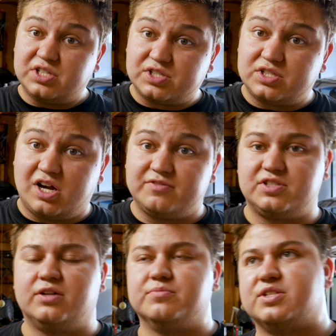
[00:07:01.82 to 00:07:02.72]
this stuff,
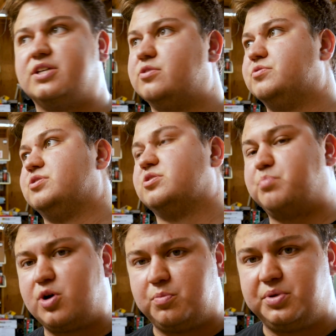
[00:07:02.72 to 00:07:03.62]
some say use this
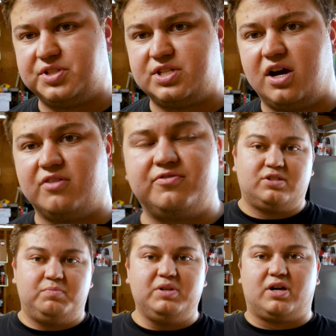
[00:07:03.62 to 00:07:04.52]
purple stuff.
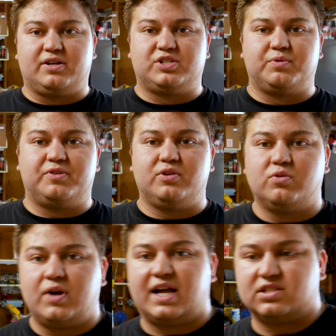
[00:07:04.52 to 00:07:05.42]
To be honest with
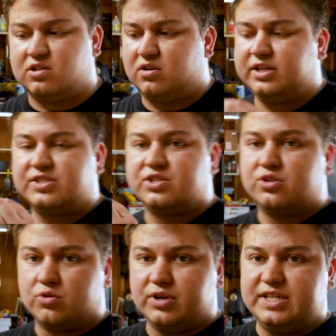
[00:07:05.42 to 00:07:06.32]
you, as long as the
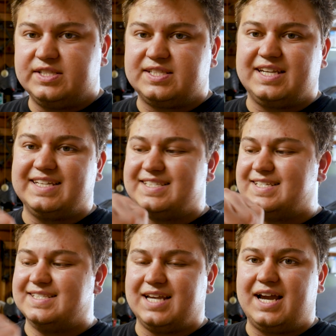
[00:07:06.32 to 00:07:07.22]
grease is
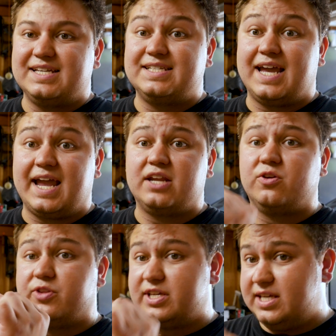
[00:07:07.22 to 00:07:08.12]
designed to
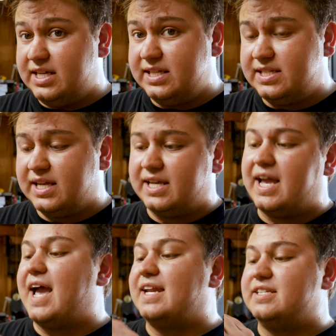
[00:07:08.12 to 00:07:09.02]
handle the heat
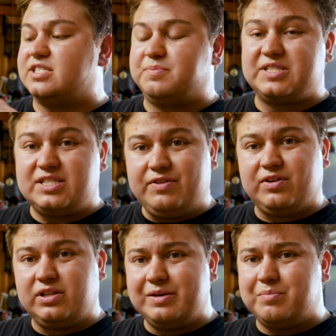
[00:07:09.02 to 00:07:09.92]
and is
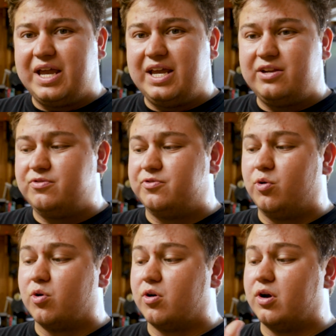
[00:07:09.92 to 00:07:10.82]
specifically made
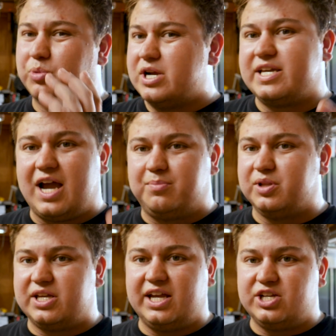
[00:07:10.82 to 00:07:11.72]
for brake
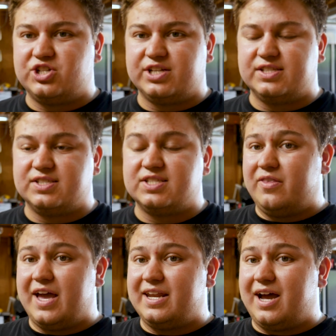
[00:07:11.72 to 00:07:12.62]
applications,
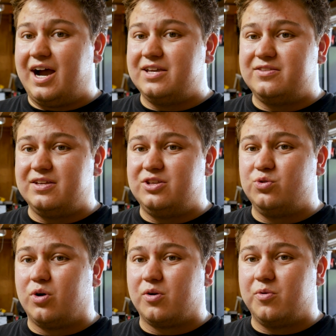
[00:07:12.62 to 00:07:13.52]
then I think
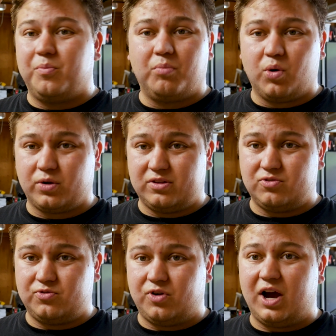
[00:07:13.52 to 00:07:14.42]
you are more than
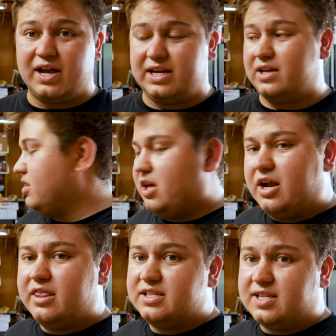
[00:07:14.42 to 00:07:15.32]
fine. A
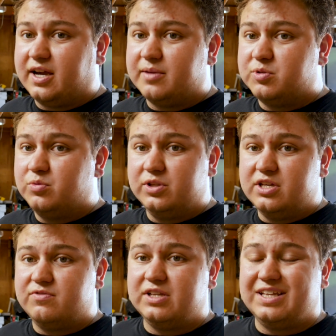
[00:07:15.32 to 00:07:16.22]
lot of the time you will
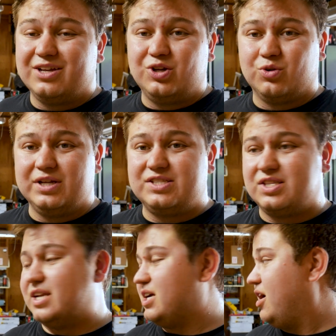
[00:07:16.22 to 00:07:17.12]
even get grease
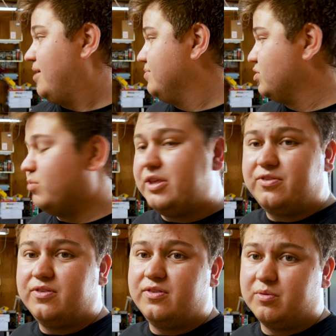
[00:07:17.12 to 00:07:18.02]
that comes
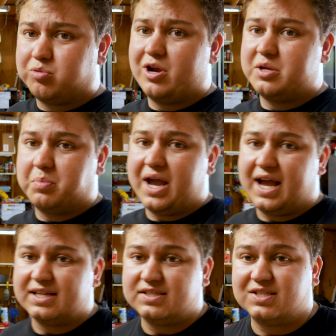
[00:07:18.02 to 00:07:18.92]
with the brake
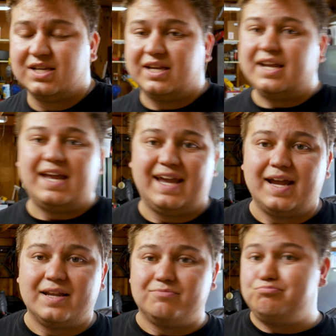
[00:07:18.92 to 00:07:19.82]
pads,
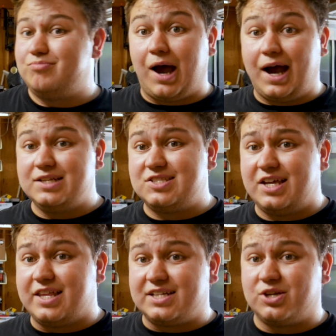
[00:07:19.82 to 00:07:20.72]
and I'd
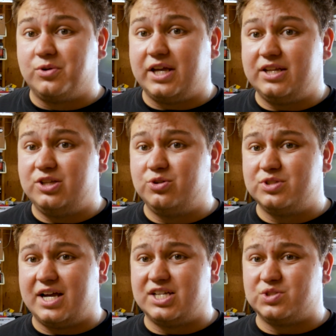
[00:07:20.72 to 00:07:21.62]
say that's okay to
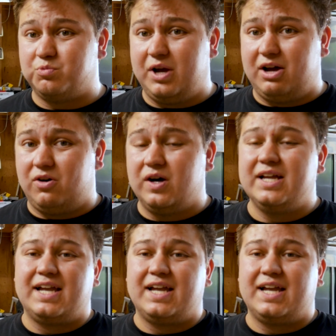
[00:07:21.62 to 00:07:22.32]
use as well.